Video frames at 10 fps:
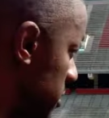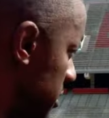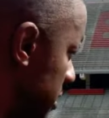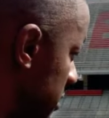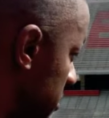with the
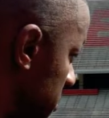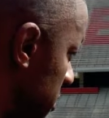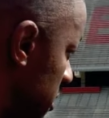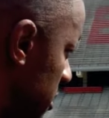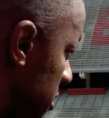system
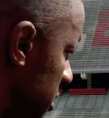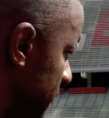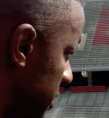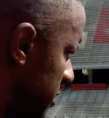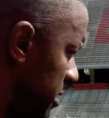
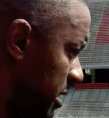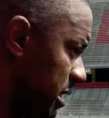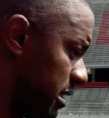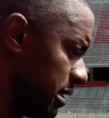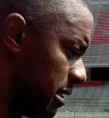defensively.
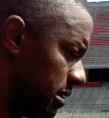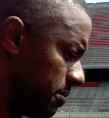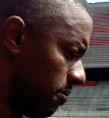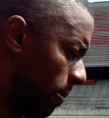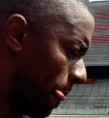
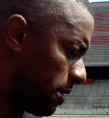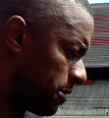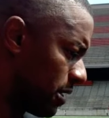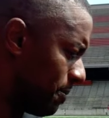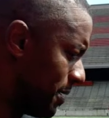
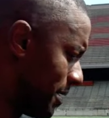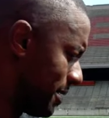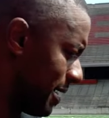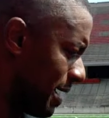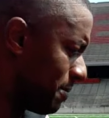So they being
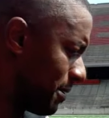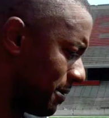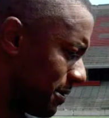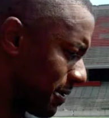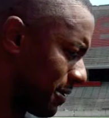able to
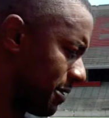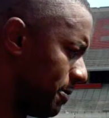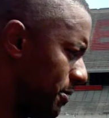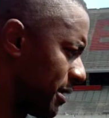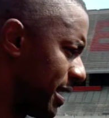
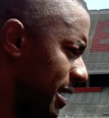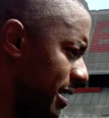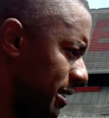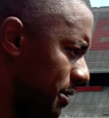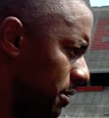communicate
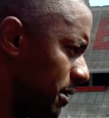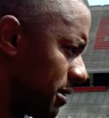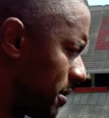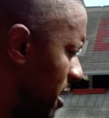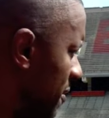and do it with
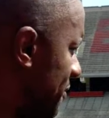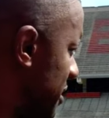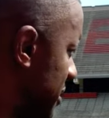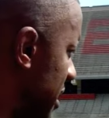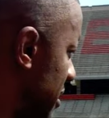some
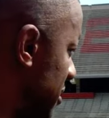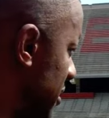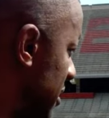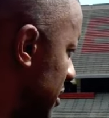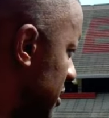confidence,
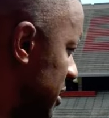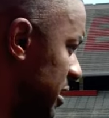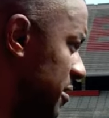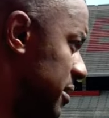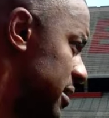you
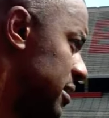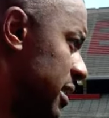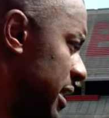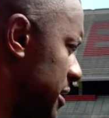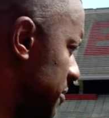know, and they're
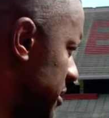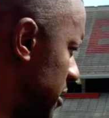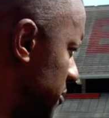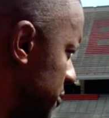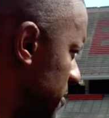getting the
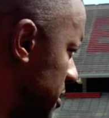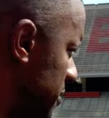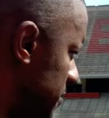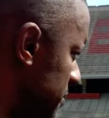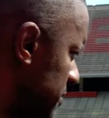result from
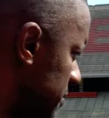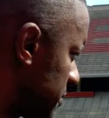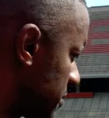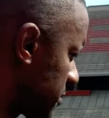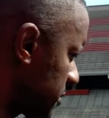
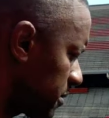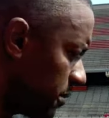it.